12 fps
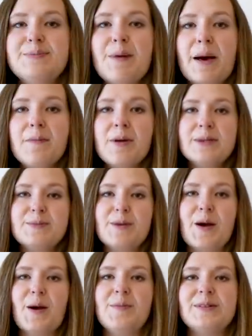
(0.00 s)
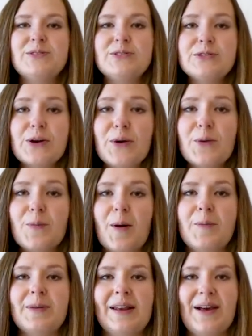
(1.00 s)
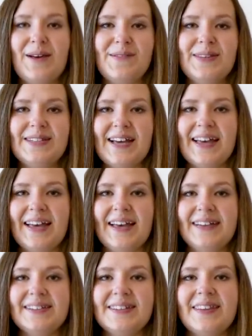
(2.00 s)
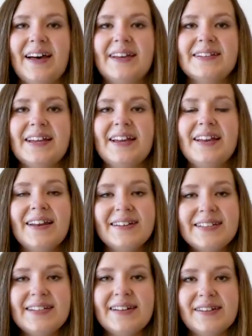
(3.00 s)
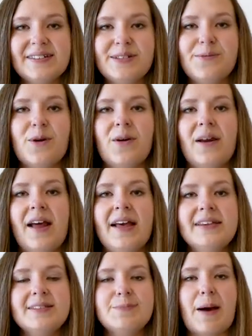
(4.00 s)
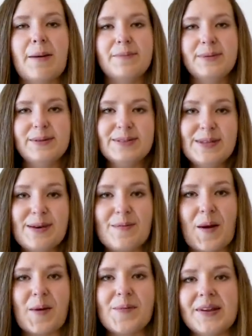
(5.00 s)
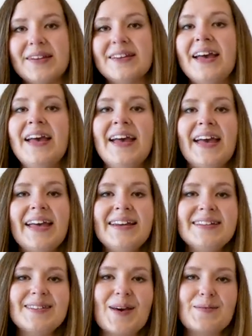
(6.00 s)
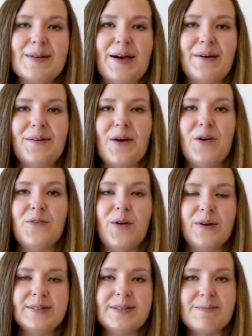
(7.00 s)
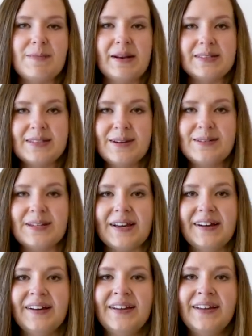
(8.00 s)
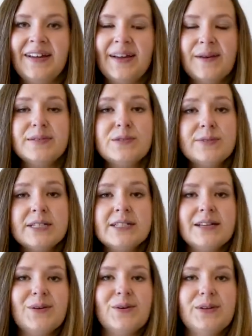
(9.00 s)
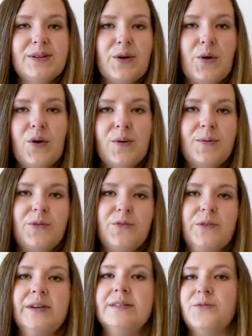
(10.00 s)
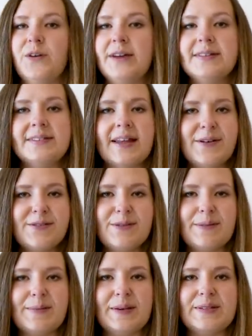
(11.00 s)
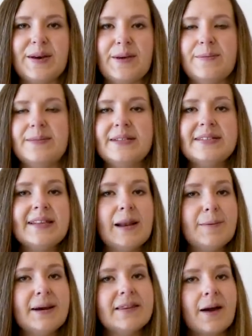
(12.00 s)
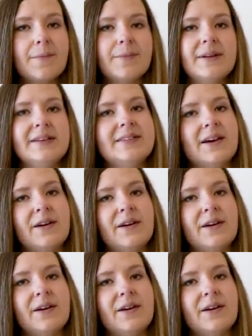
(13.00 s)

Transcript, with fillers: Spam has become so popular over the decades that in 1991, a spam museum opened in its hometown of Austin, Minnesota. It was originally called the Hormel Foods First Century Museum to celebrate the company's